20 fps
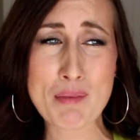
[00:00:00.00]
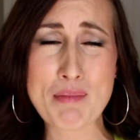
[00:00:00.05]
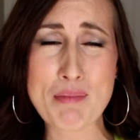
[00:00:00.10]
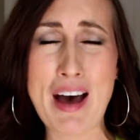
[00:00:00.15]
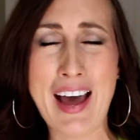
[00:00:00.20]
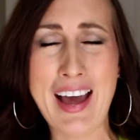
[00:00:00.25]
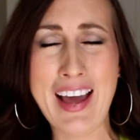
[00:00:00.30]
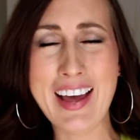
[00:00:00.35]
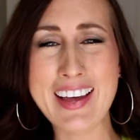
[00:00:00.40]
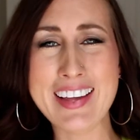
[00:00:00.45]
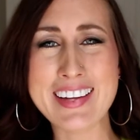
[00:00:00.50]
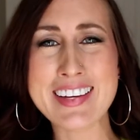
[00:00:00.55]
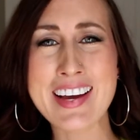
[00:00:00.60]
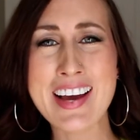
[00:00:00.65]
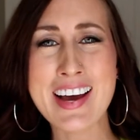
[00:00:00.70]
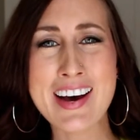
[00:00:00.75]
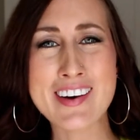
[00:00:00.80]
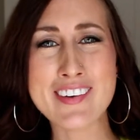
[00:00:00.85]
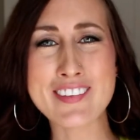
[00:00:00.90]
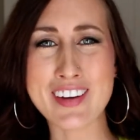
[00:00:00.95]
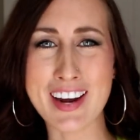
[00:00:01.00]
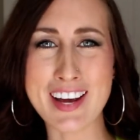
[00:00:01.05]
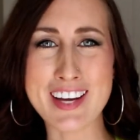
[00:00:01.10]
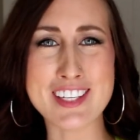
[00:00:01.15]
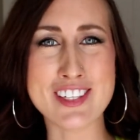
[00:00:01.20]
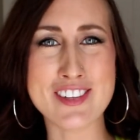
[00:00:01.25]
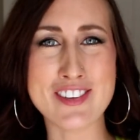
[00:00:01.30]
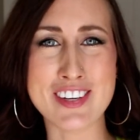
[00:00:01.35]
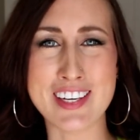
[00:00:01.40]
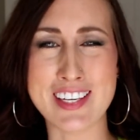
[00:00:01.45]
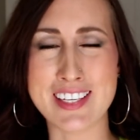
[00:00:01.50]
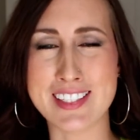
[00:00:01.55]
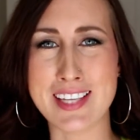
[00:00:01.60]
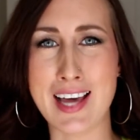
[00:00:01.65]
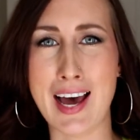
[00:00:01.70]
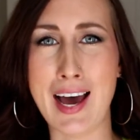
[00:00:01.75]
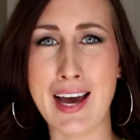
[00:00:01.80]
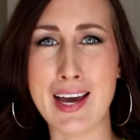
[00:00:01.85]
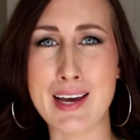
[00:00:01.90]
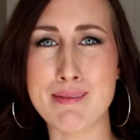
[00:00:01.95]
But what I do is
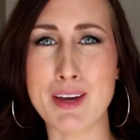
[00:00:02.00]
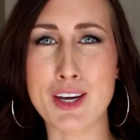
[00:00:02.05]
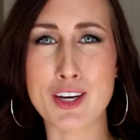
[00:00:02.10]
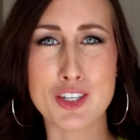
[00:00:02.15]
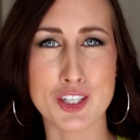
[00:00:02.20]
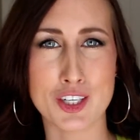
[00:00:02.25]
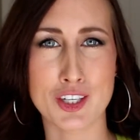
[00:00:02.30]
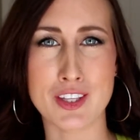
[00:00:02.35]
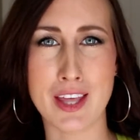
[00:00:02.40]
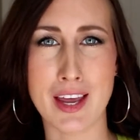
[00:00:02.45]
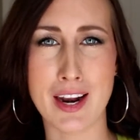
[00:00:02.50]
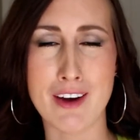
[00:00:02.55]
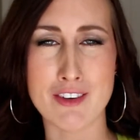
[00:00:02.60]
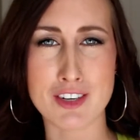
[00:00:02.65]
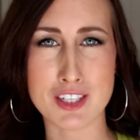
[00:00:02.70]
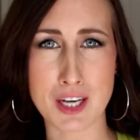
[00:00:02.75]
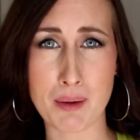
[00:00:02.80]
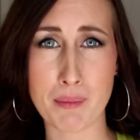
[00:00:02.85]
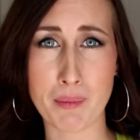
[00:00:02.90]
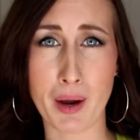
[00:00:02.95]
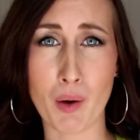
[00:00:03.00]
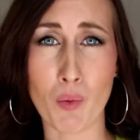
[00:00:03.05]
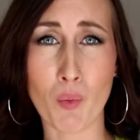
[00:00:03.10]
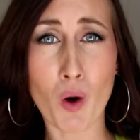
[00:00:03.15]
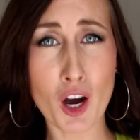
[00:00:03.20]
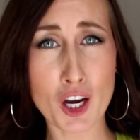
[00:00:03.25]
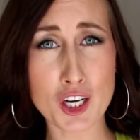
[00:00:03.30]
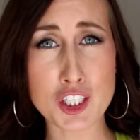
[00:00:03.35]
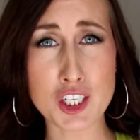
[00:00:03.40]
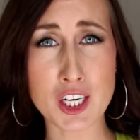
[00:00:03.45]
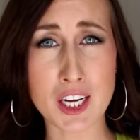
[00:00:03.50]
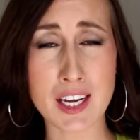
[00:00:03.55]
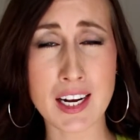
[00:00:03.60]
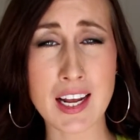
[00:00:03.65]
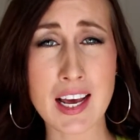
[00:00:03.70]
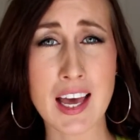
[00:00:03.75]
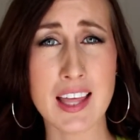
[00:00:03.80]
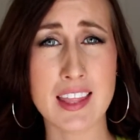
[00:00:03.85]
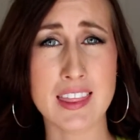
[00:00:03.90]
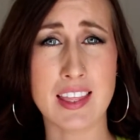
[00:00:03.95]
I make sure that every time I wash it,